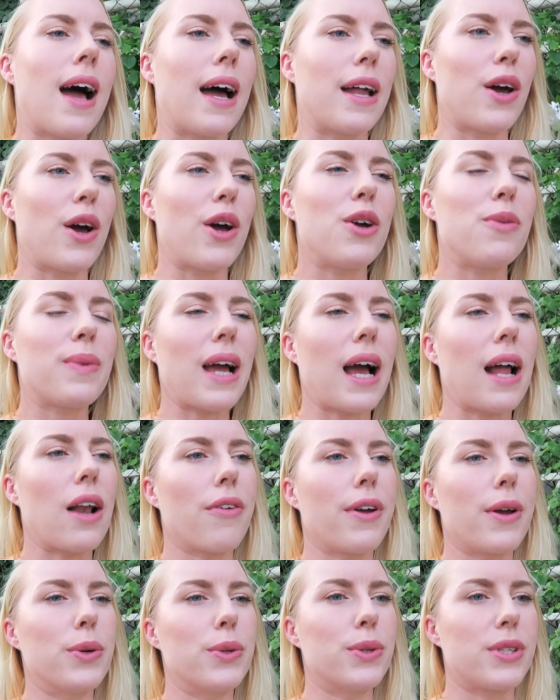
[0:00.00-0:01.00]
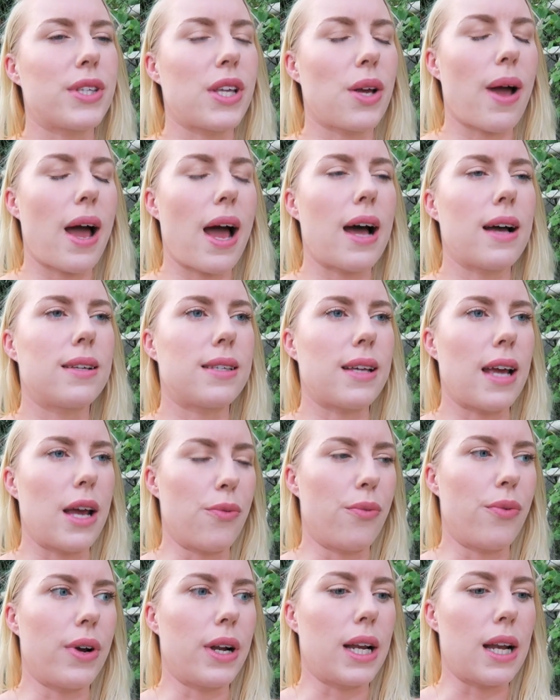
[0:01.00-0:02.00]
And Home Gallery also has
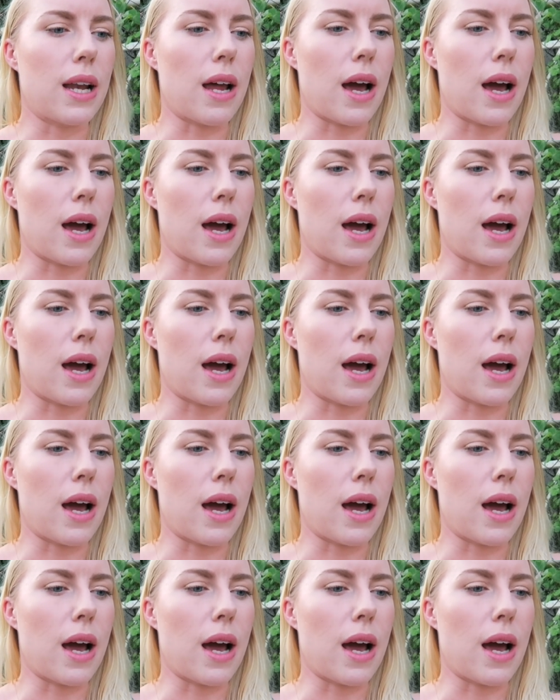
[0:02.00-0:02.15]
a really